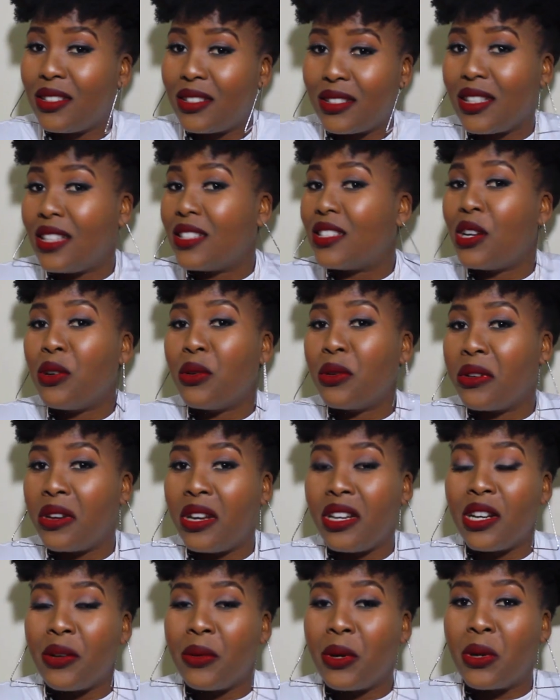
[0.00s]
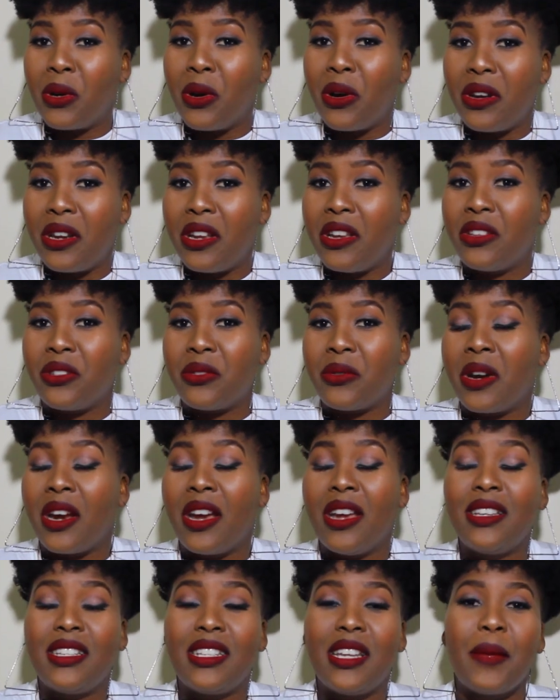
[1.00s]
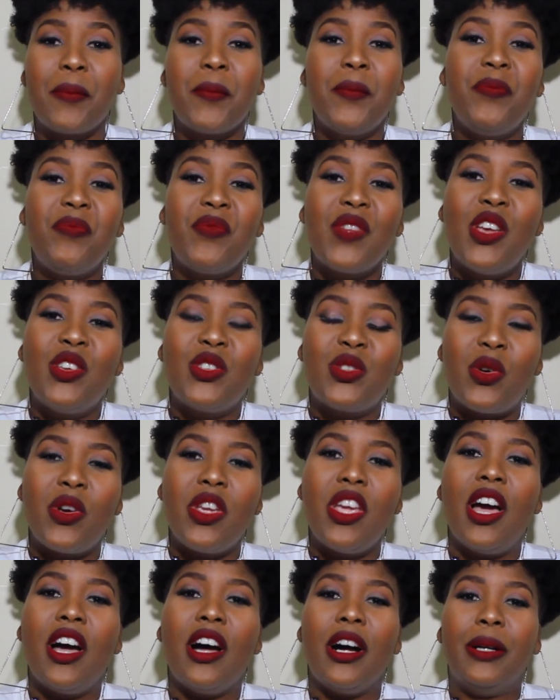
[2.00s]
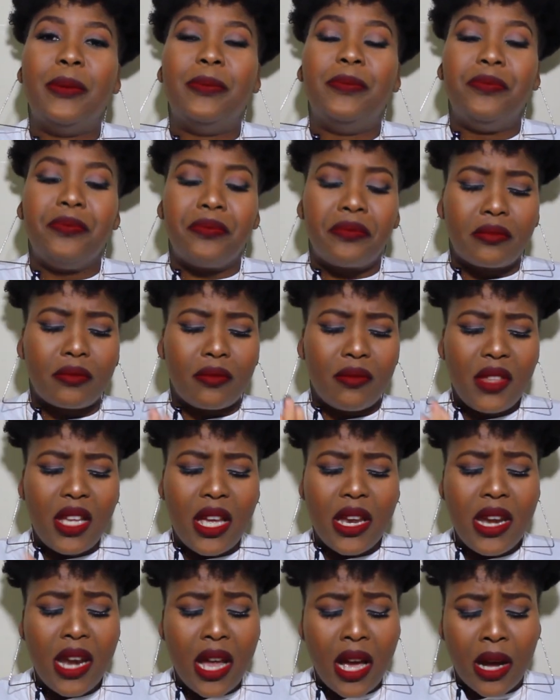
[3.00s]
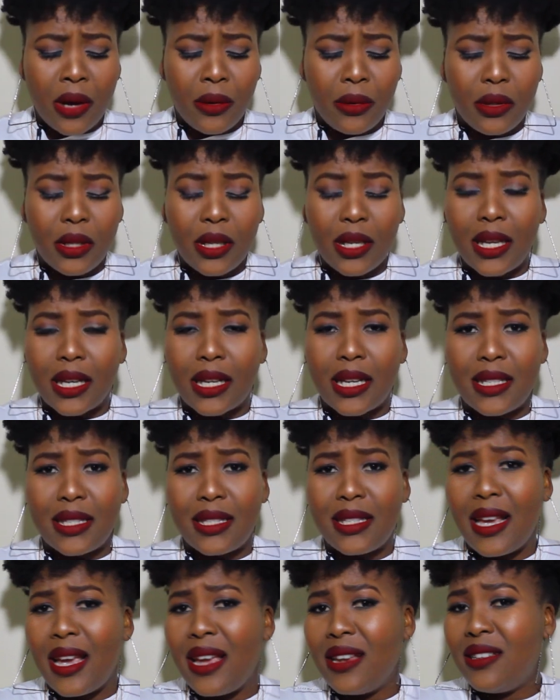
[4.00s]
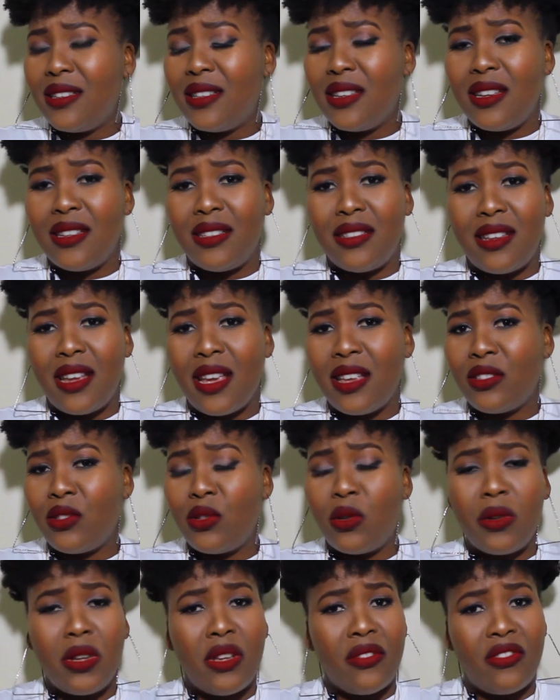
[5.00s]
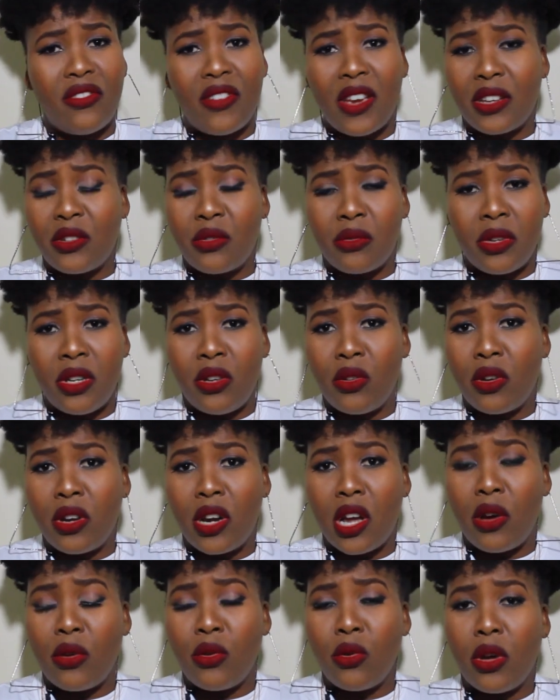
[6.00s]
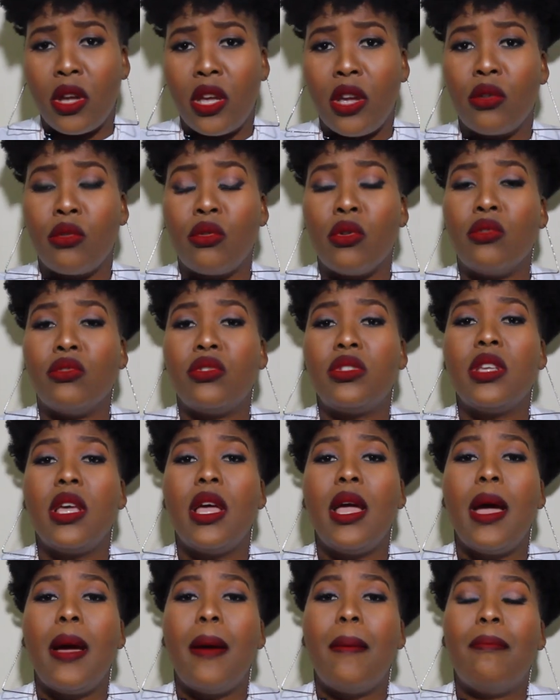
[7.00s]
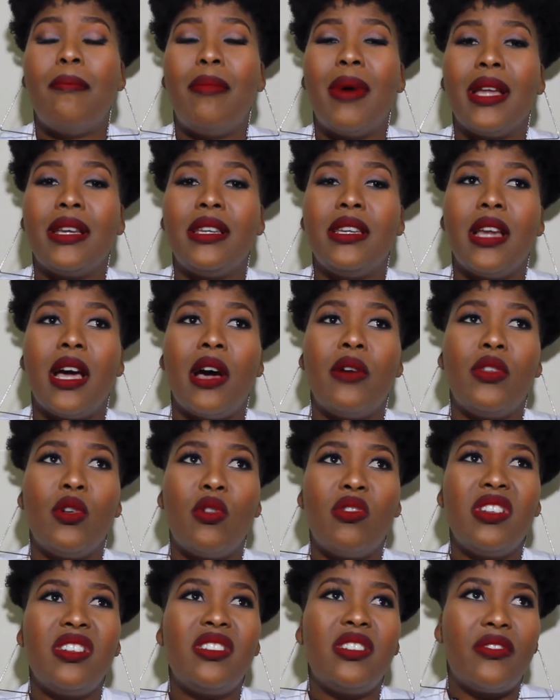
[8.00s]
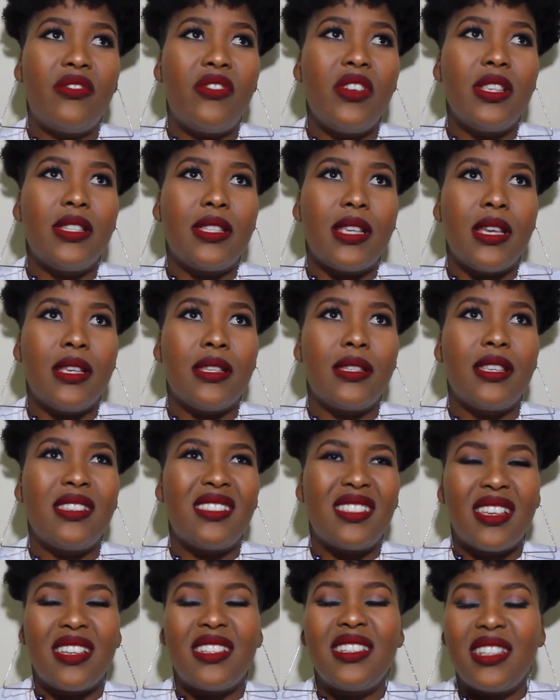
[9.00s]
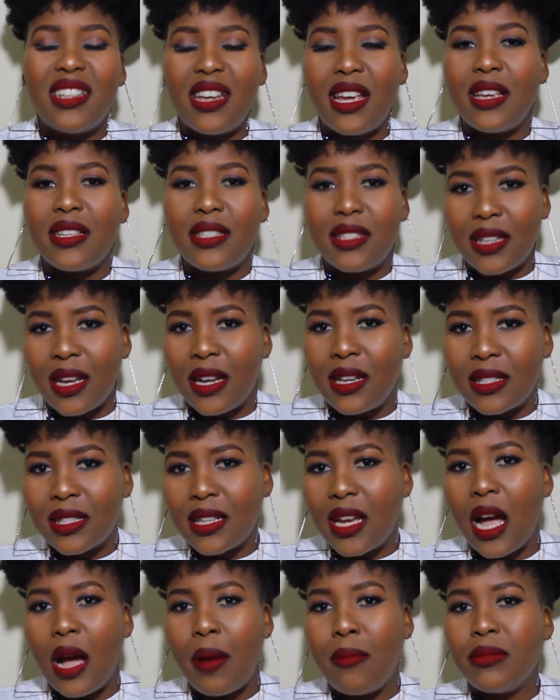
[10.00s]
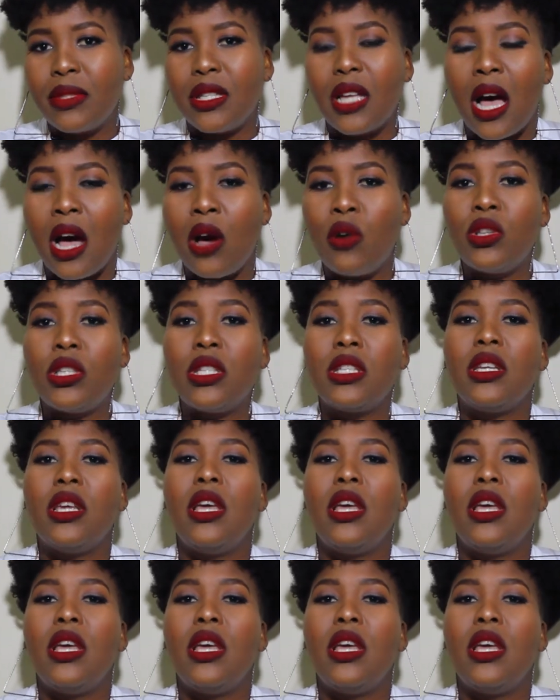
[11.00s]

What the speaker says: that's how great our God is, right? So yeah, now, like I said, it has no effect really on how your hair grows. But now the only difference is certain hairstyles comes out